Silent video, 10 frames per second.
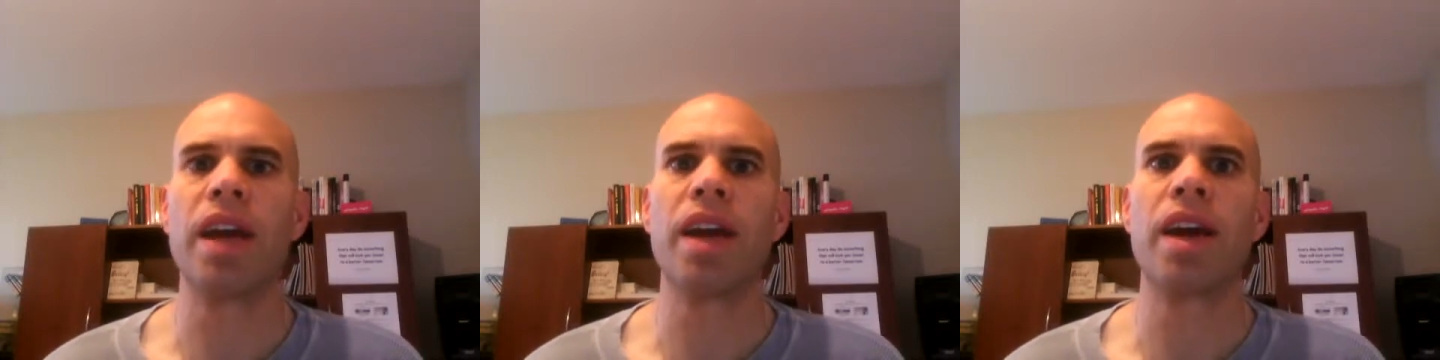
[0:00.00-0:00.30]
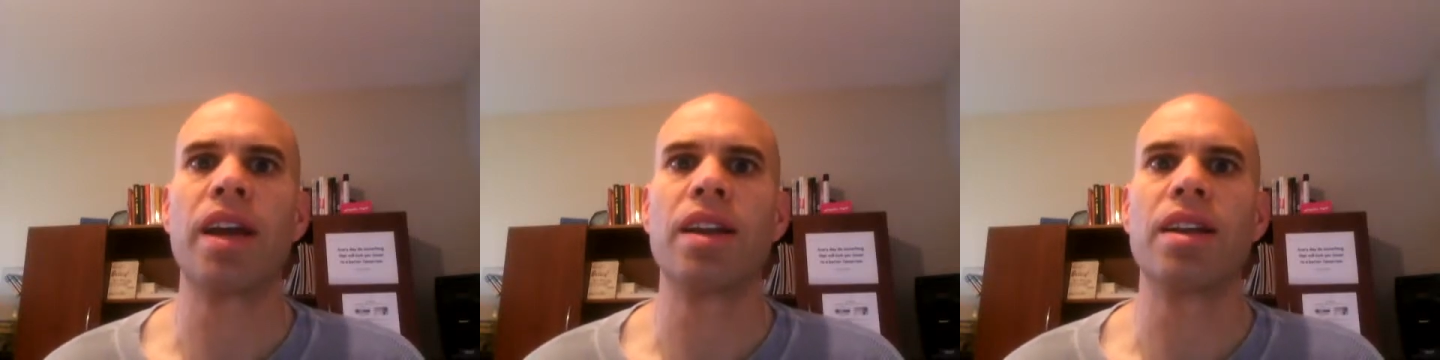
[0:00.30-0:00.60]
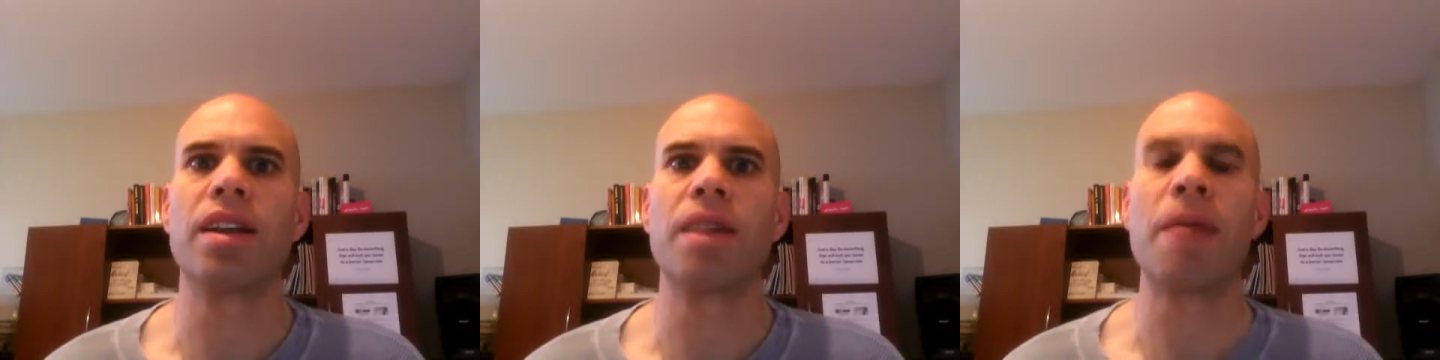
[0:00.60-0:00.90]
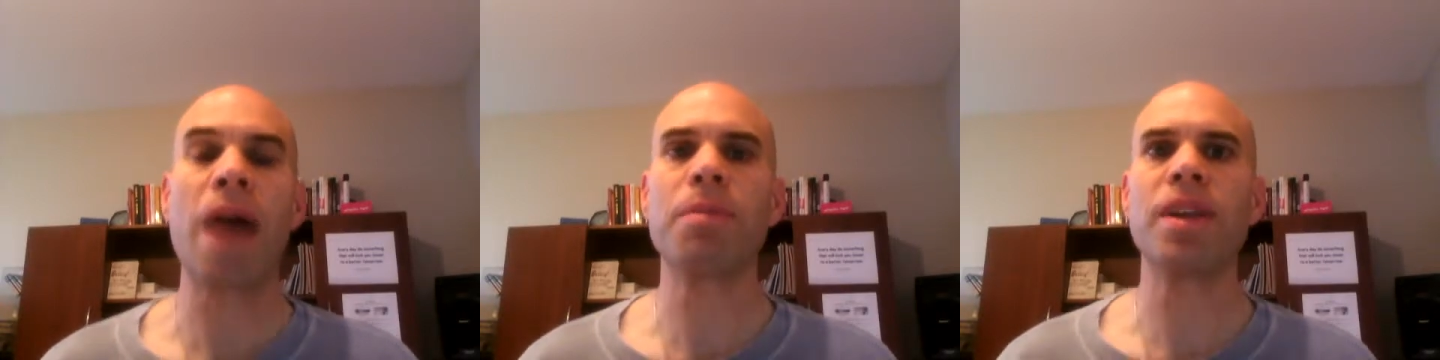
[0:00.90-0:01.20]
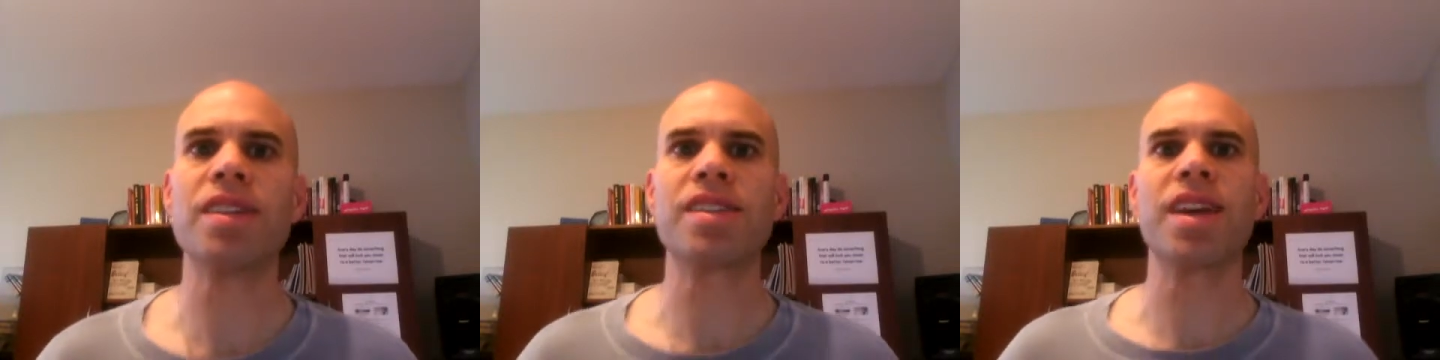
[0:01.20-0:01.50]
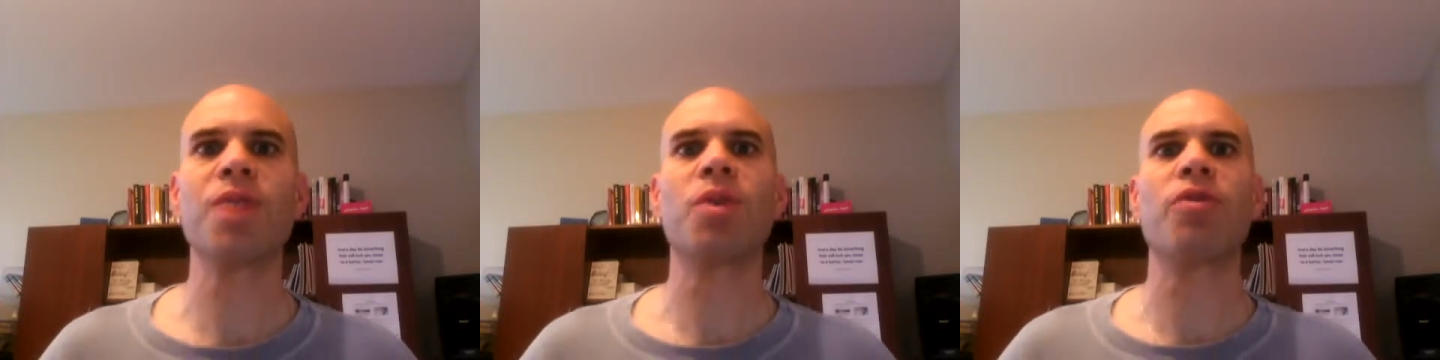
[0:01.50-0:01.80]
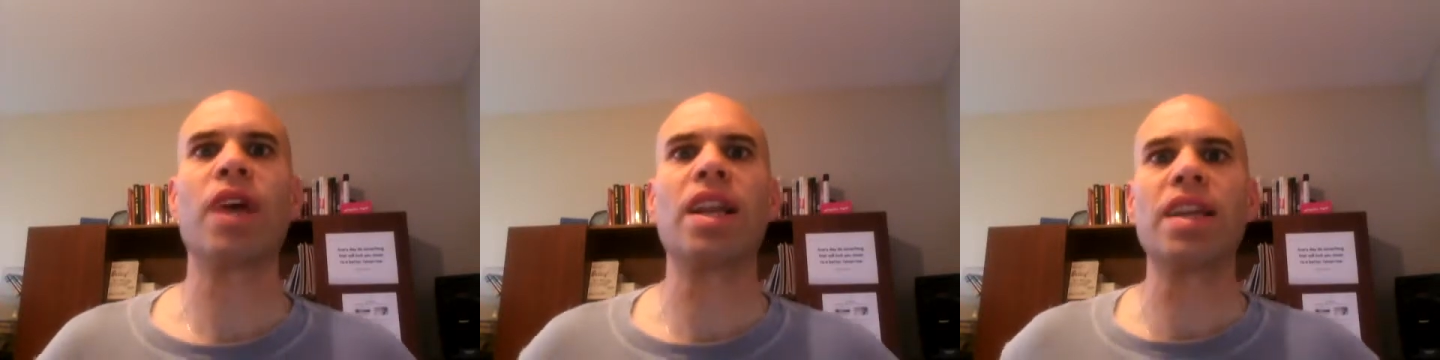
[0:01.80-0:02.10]
And I'm happy to say we're
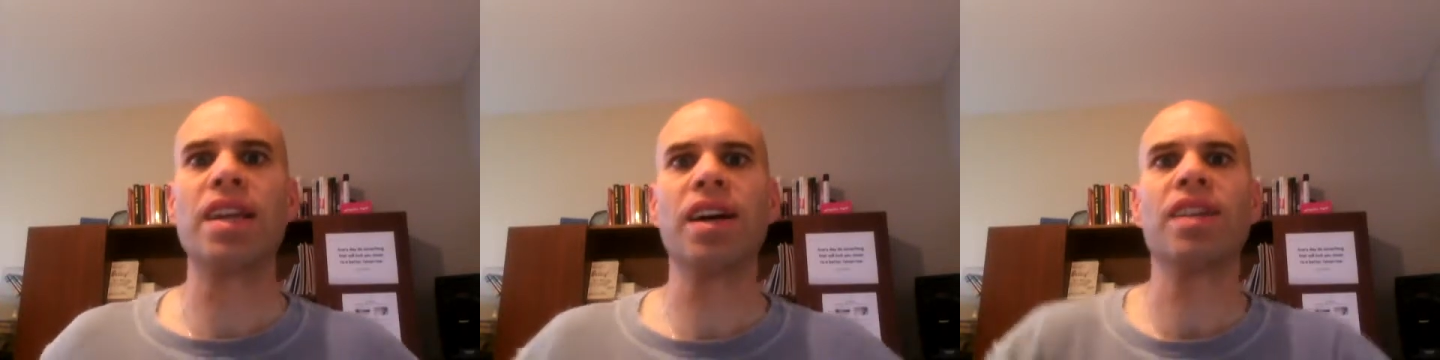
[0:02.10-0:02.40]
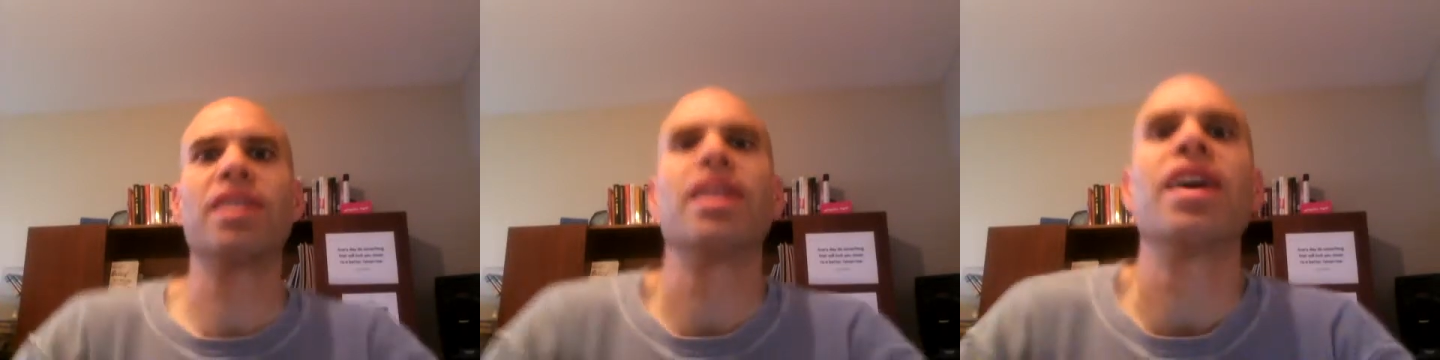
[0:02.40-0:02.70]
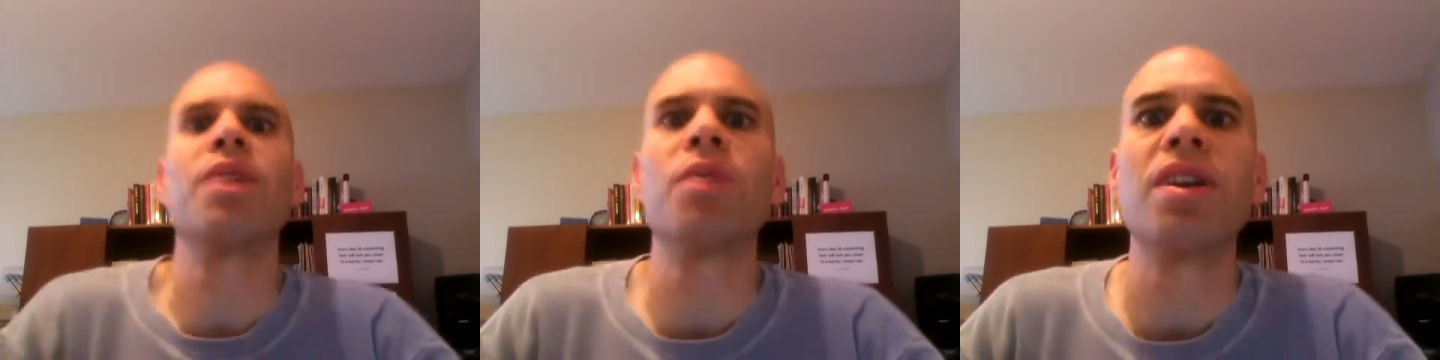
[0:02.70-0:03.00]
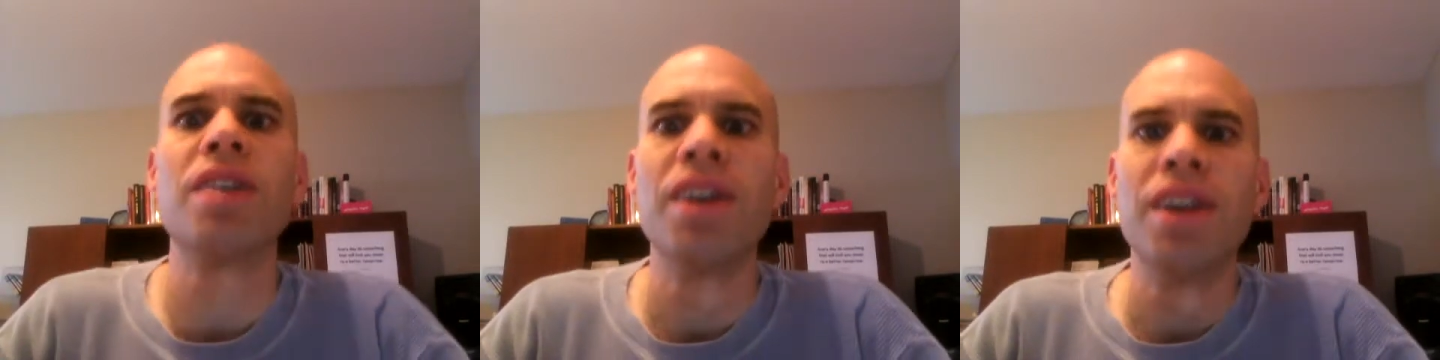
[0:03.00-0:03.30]
finally done. Today we